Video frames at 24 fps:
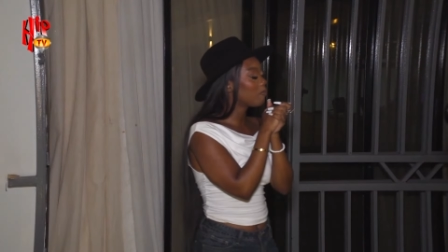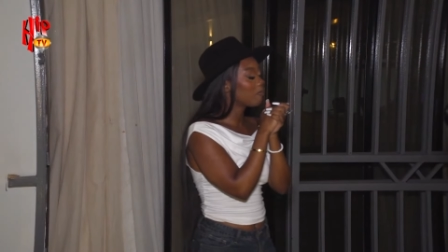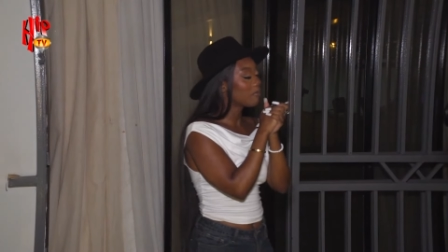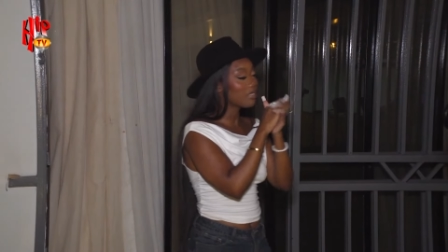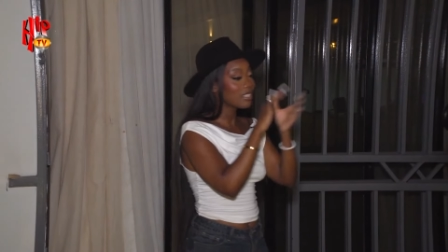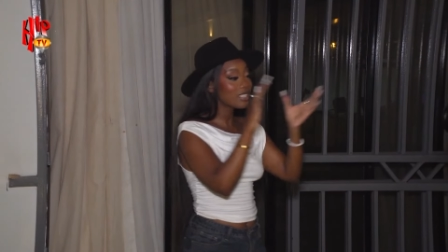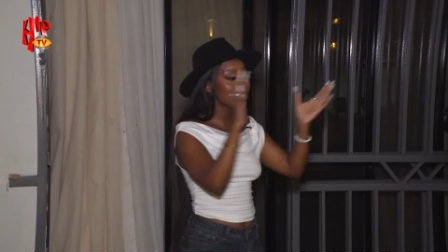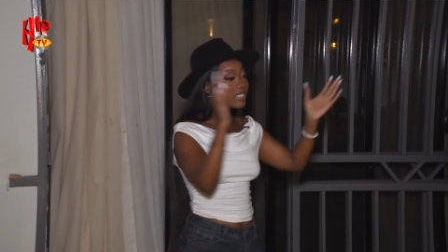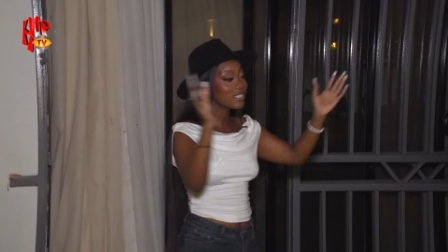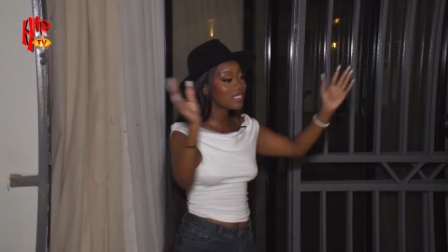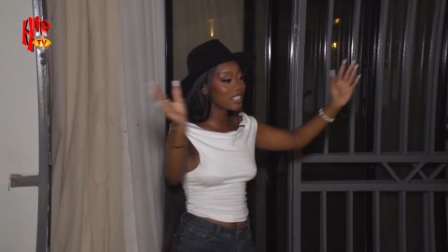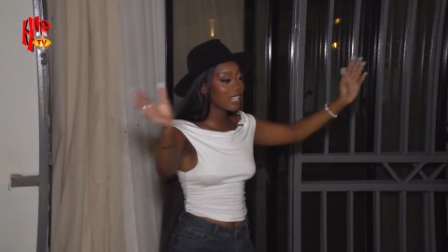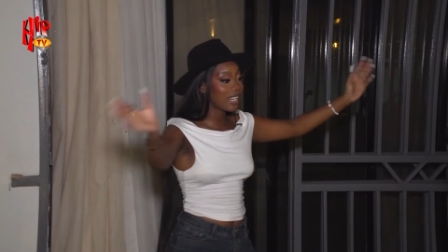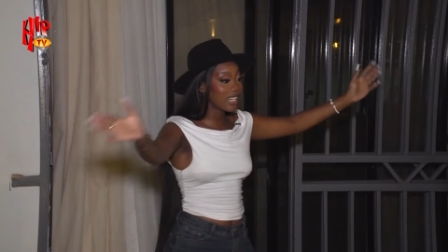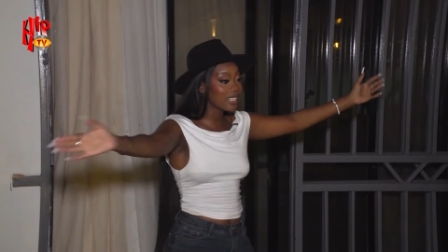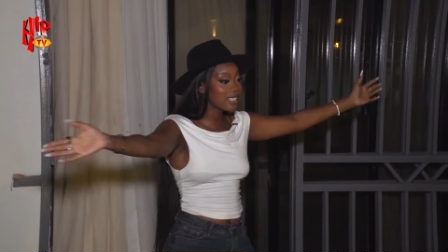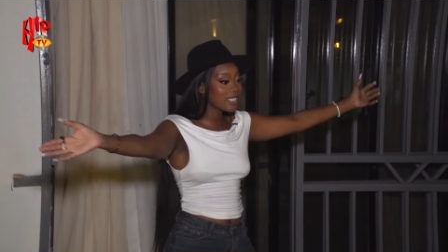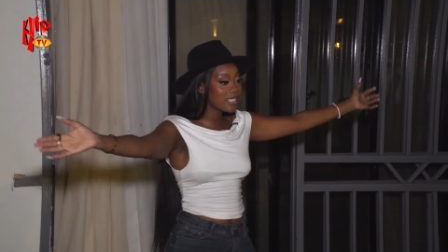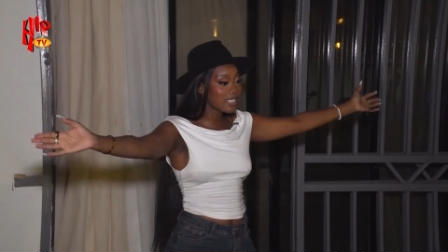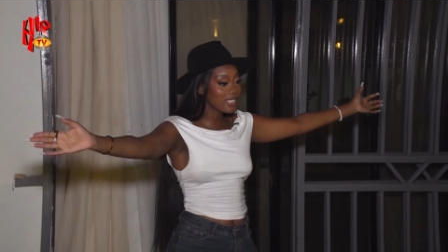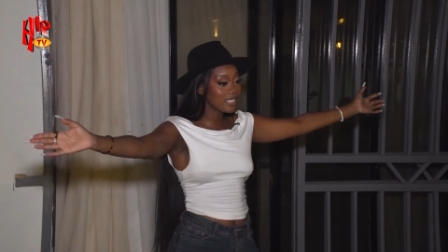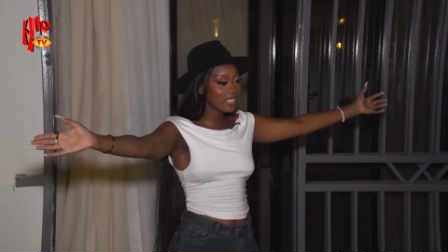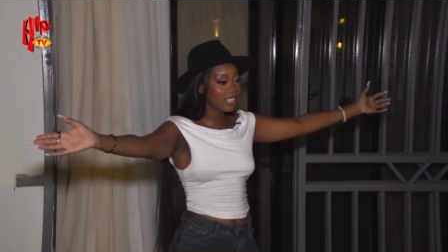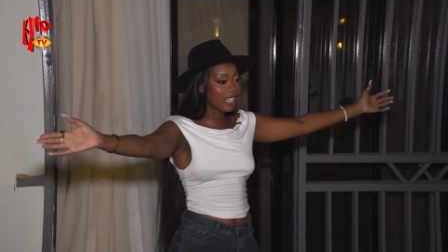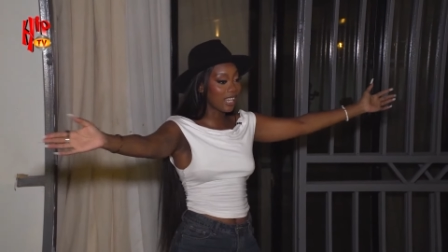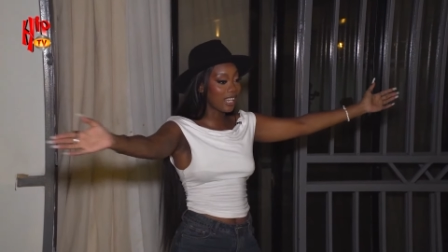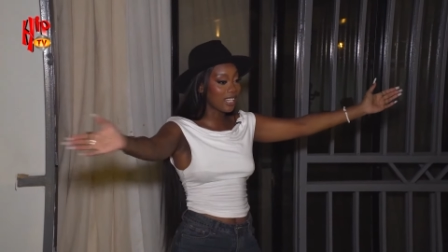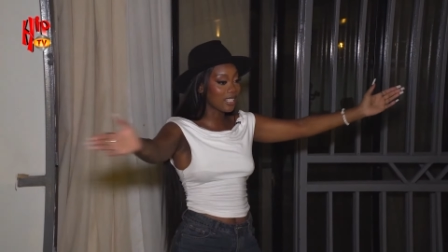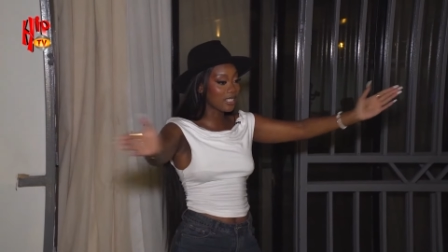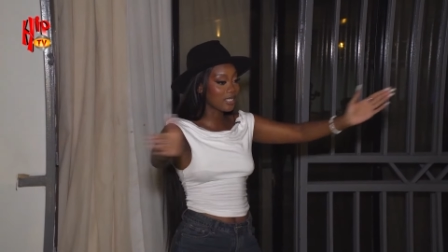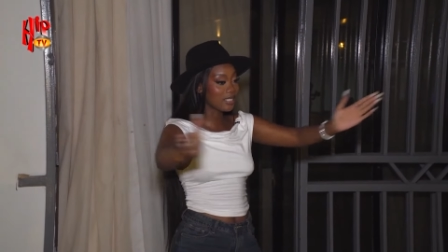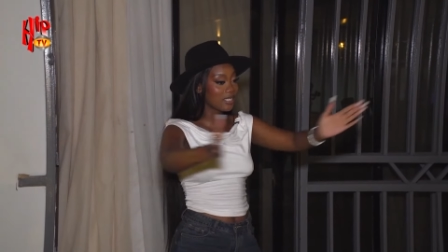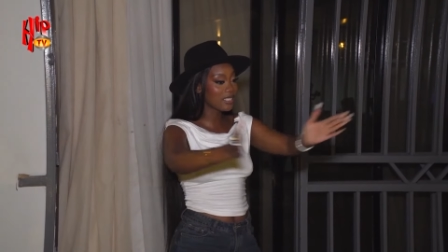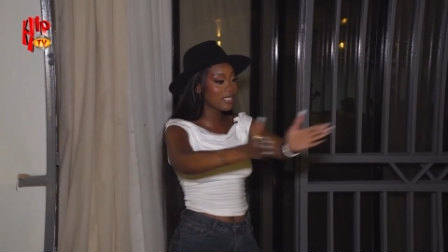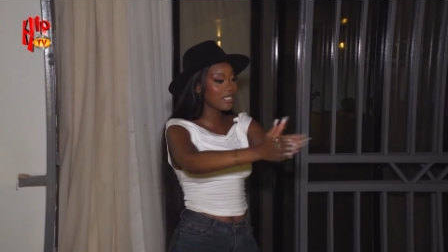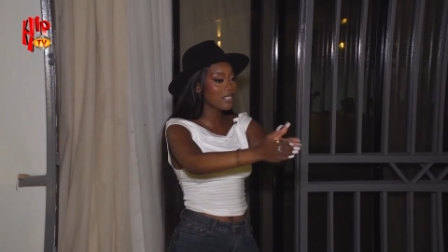this is the last scene
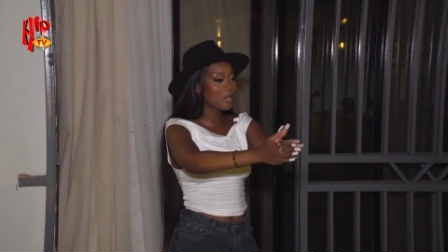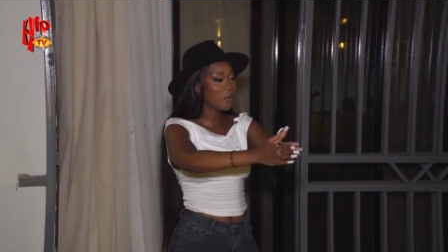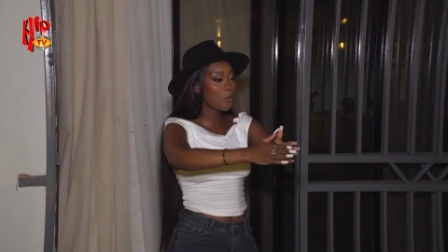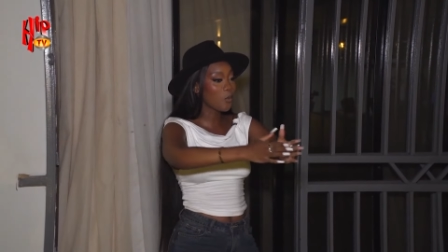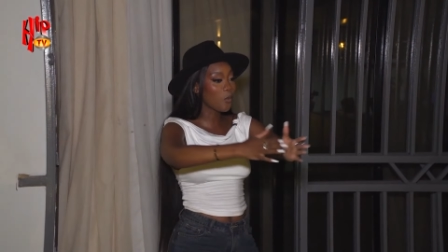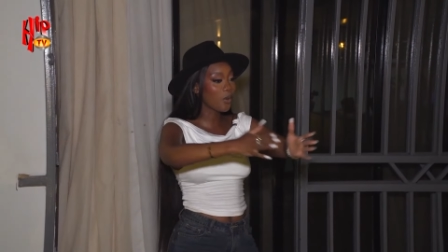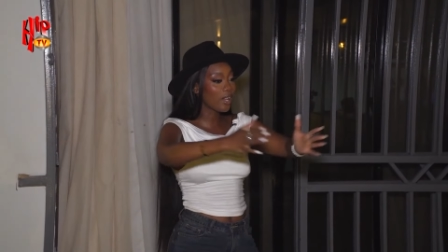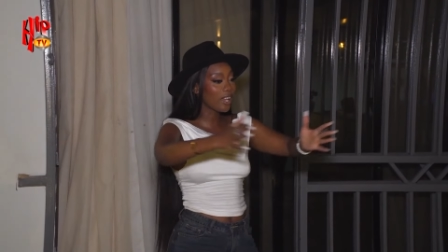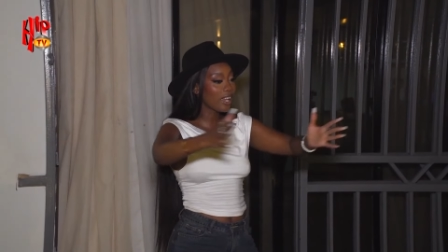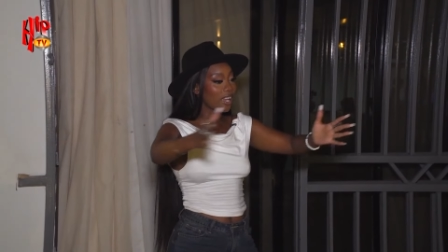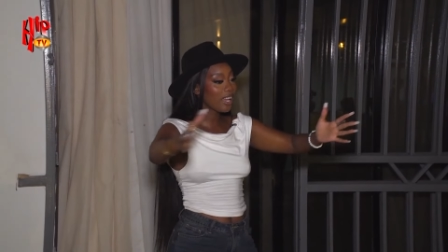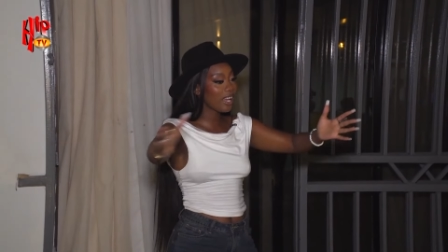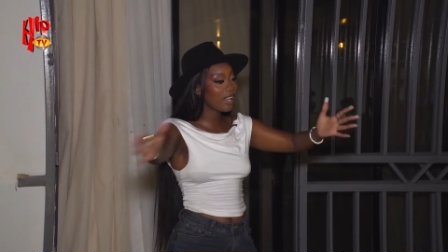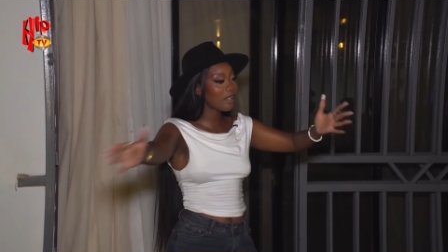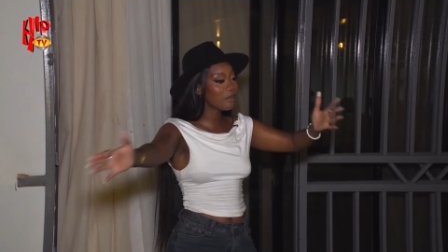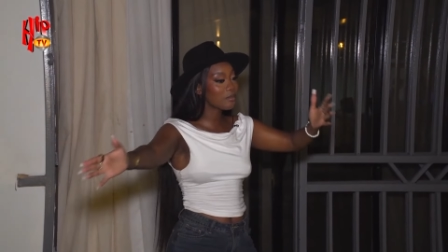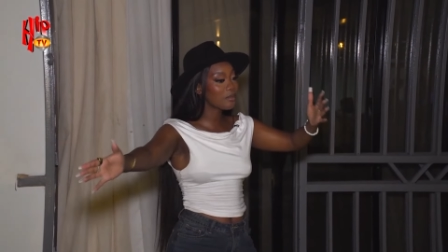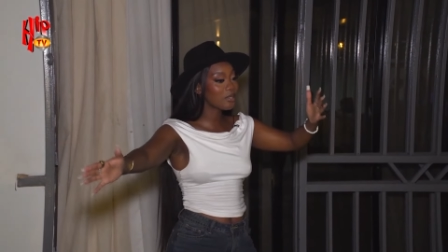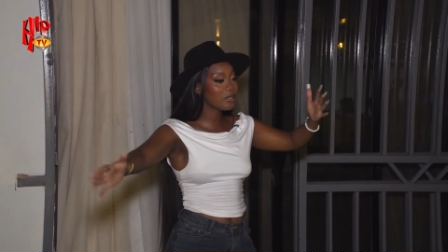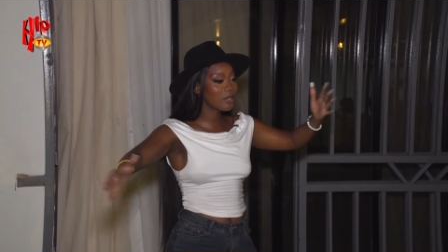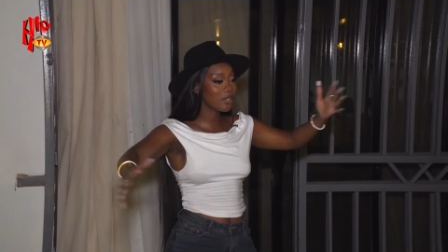guys where I'll be